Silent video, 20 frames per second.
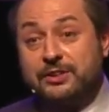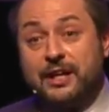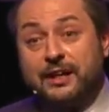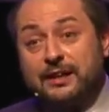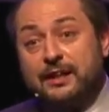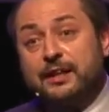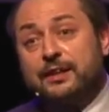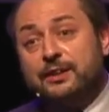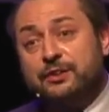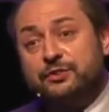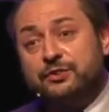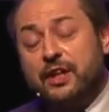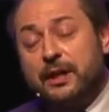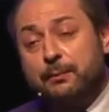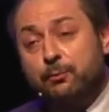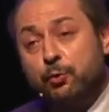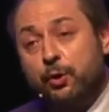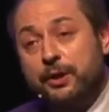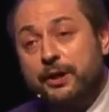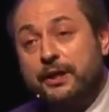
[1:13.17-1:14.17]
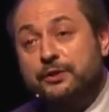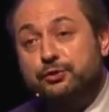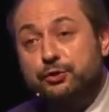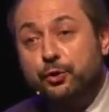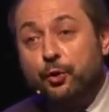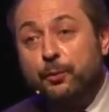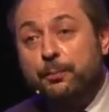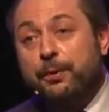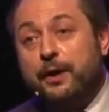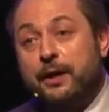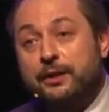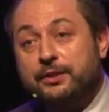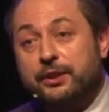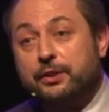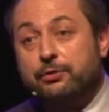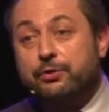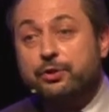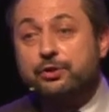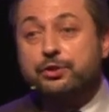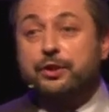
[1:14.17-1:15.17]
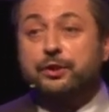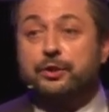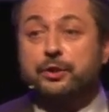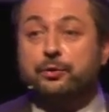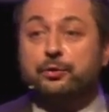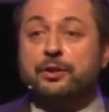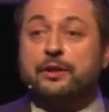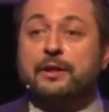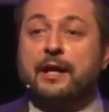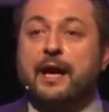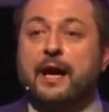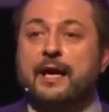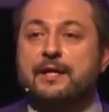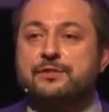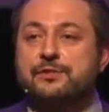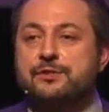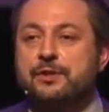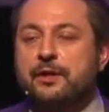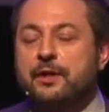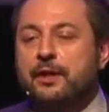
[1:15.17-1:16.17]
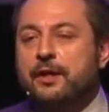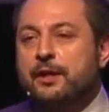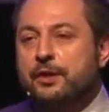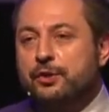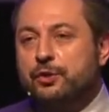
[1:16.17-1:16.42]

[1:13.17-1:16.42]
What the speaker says: exactly in the same way as your party, ChristenUnie, has